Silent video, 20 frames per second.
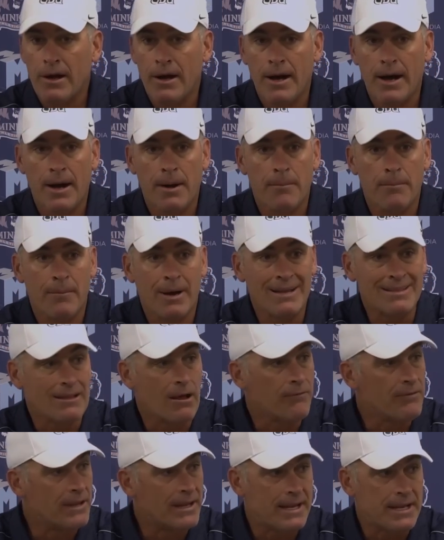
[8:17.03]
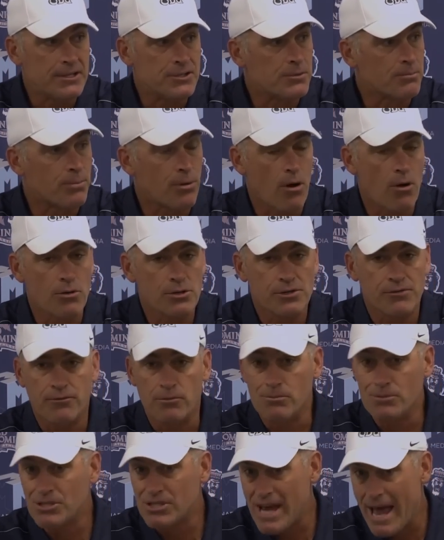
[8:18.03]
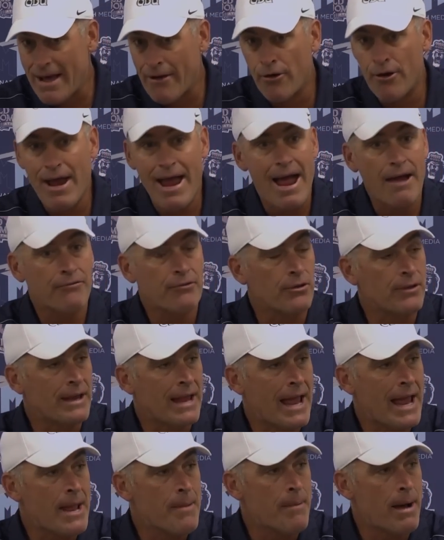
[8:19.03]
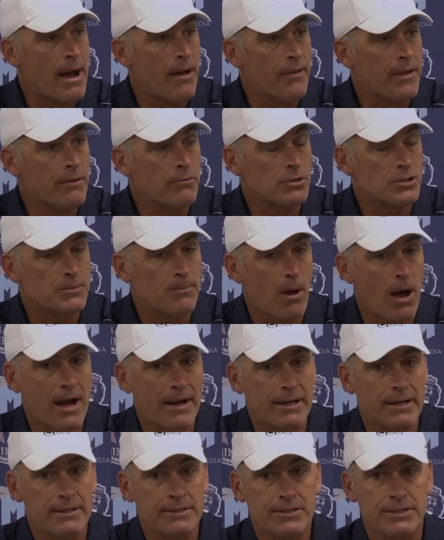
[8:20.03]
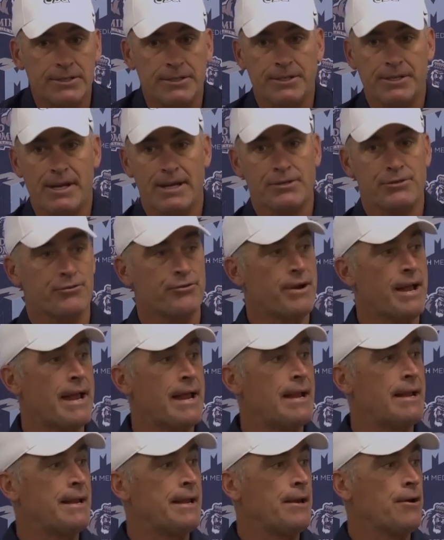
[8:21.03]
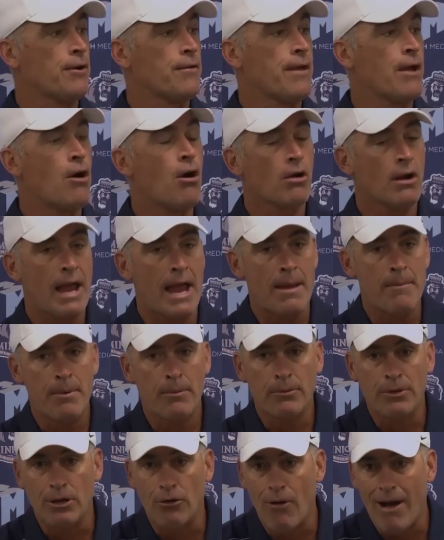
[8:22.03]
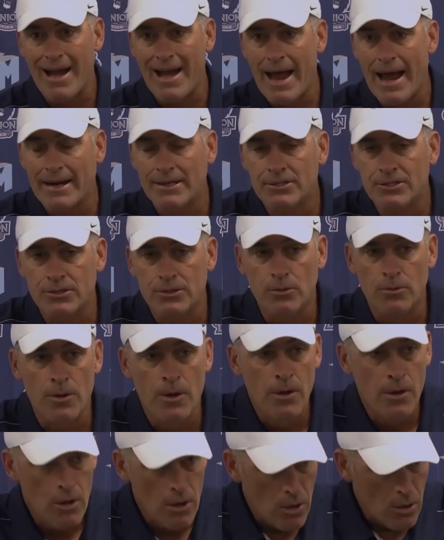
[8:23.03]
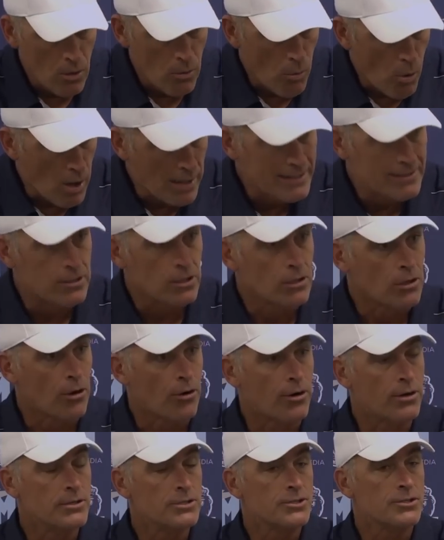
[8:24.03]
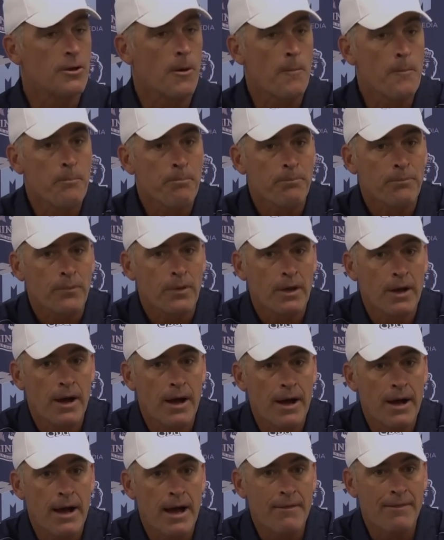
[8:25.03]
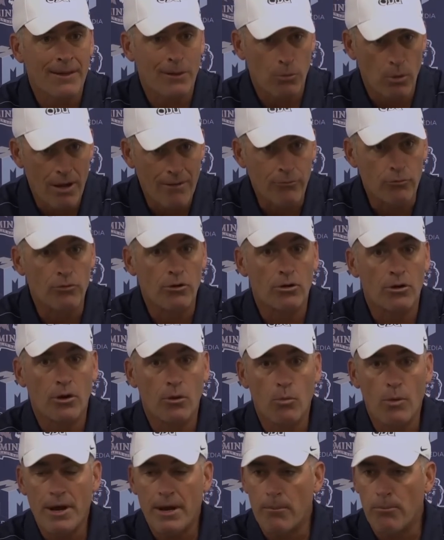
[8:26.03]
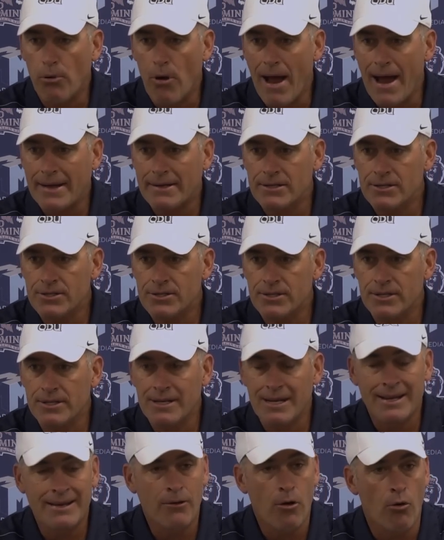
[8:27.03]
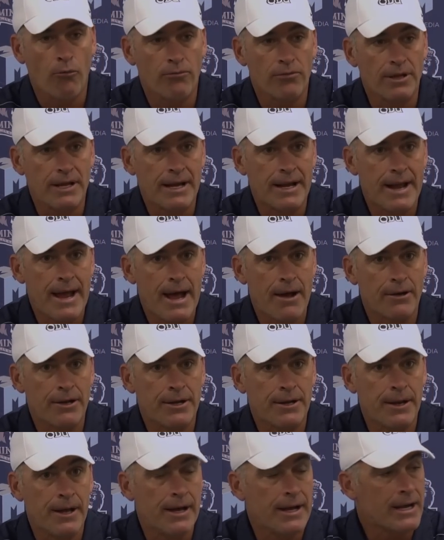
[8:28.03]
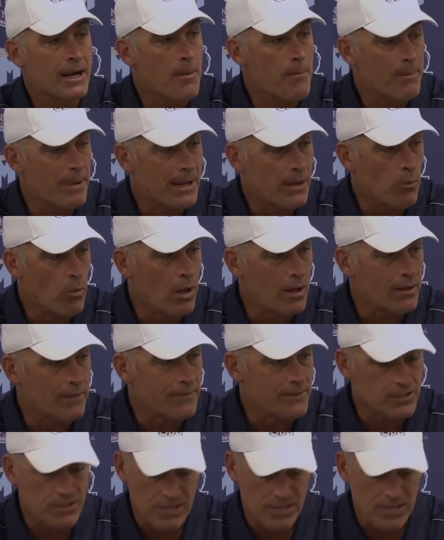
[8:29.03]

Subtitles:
I love the kids' approach from Saturday after the game, how they responded to yesterday in here. They all came in with a great attitude, wanted to learn. So I think we'll have a real good week of practice and hopefully get down and compete well in